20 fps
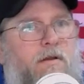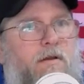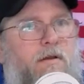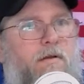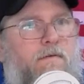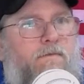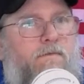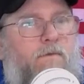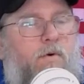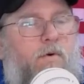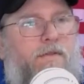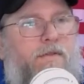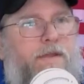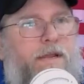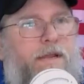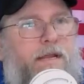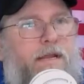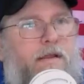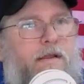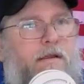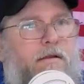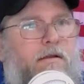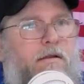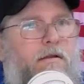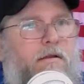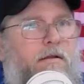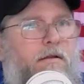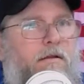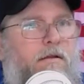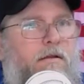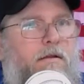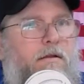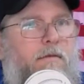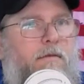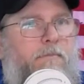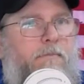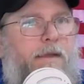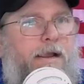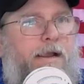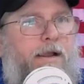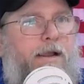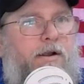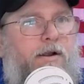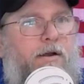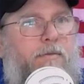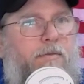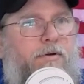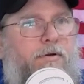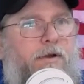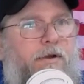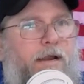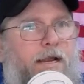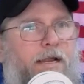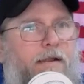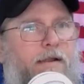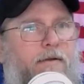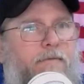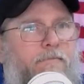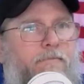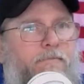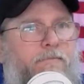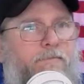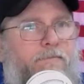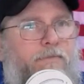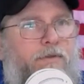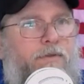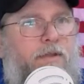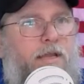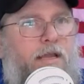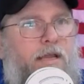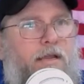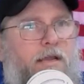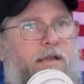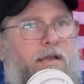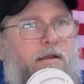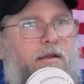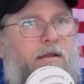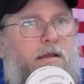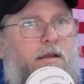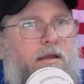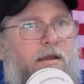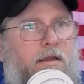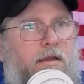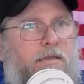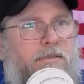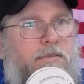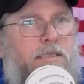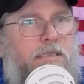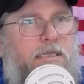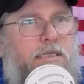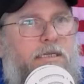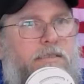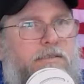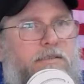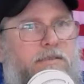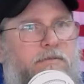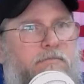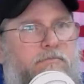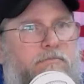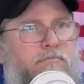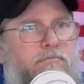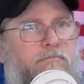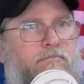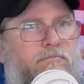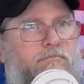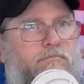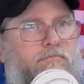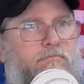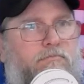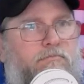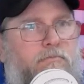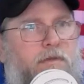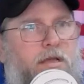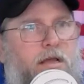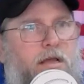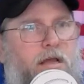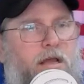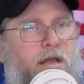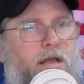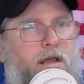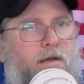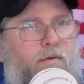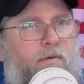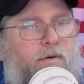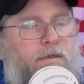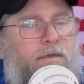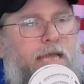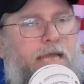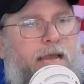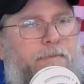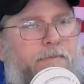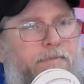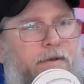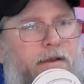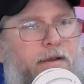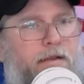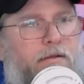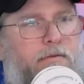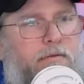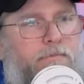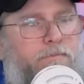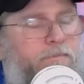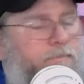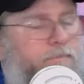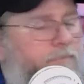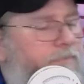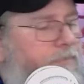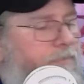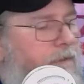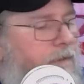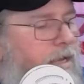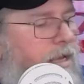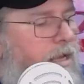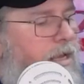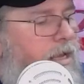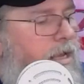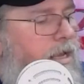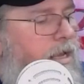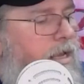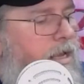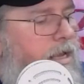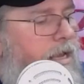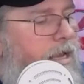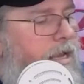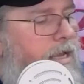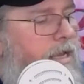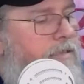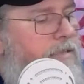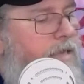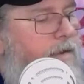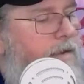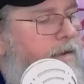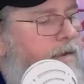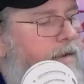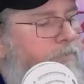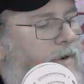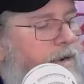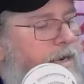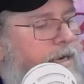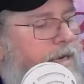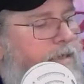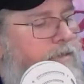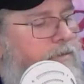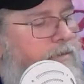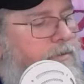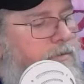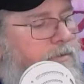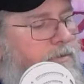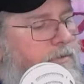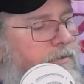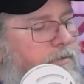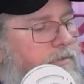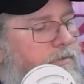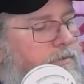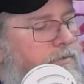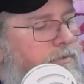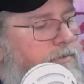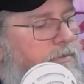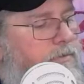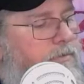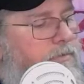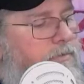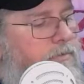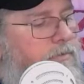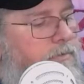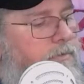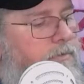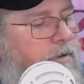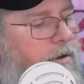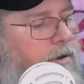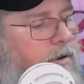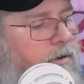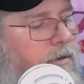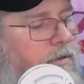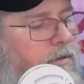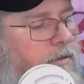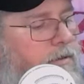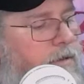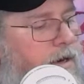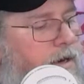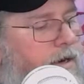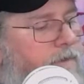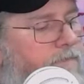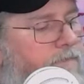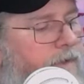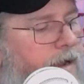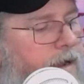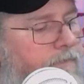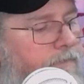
for the Bear upgrade. Okay, see this? What's happening is I'm printing at 235